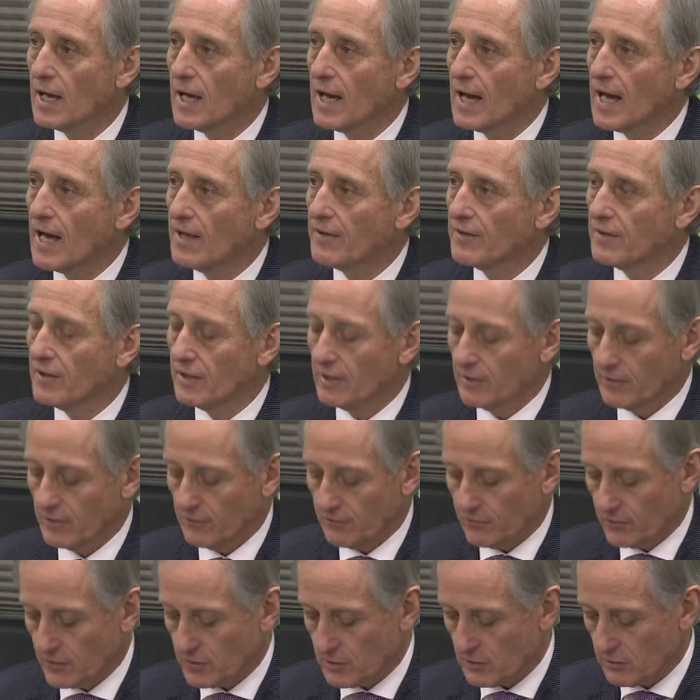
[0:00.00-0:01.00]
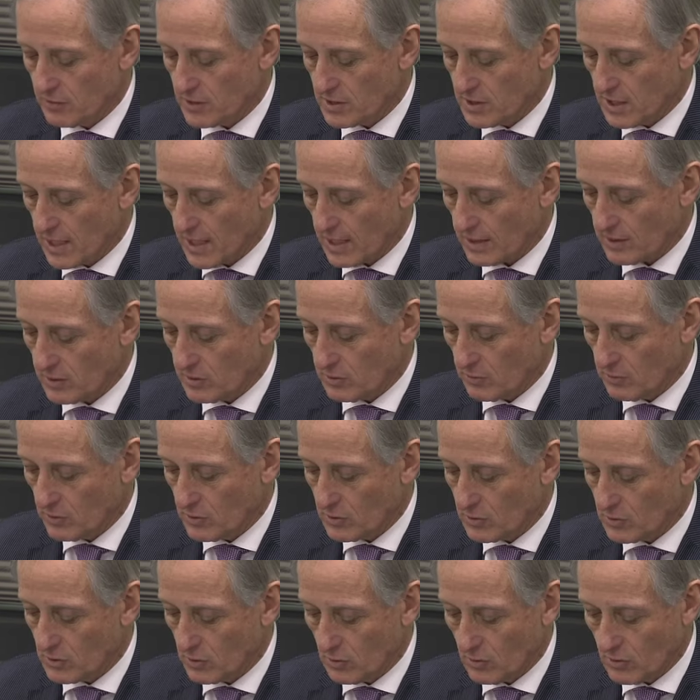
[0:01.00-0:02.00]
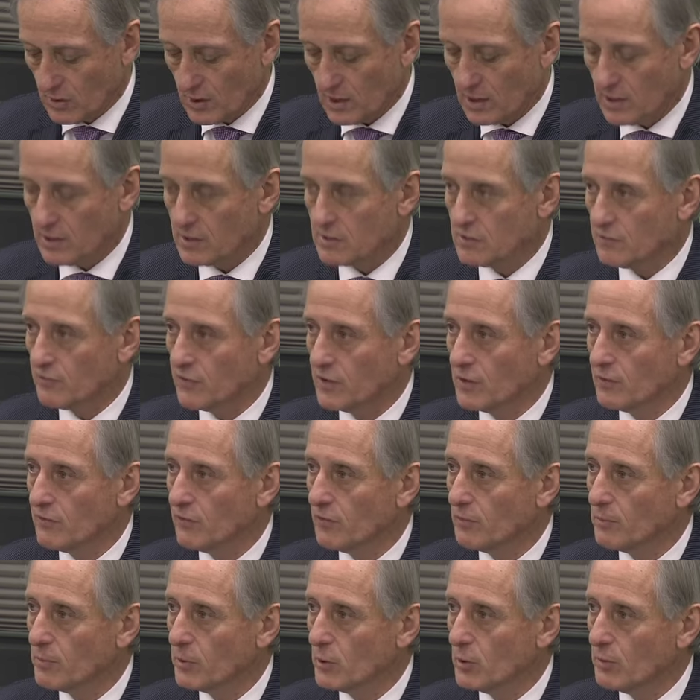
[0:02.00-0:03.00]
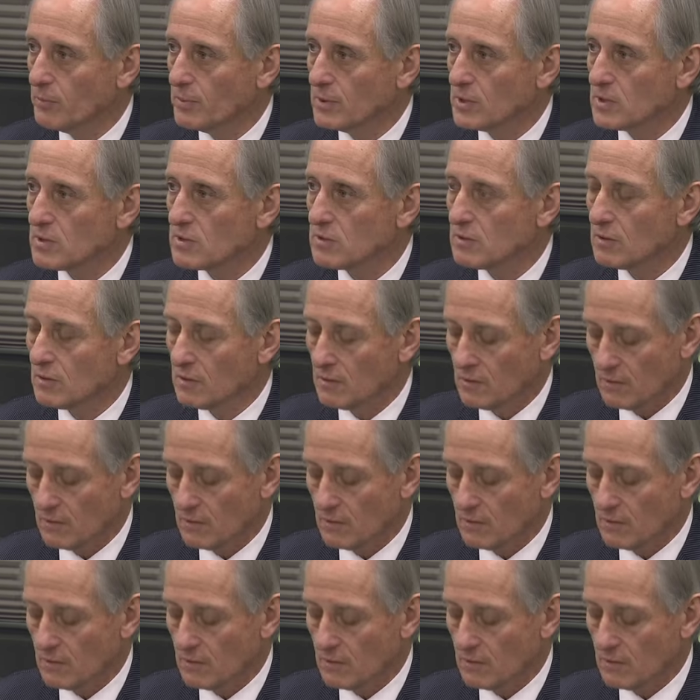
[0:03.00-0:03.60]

under the Fisheries Act to ensure it is fit for purpose.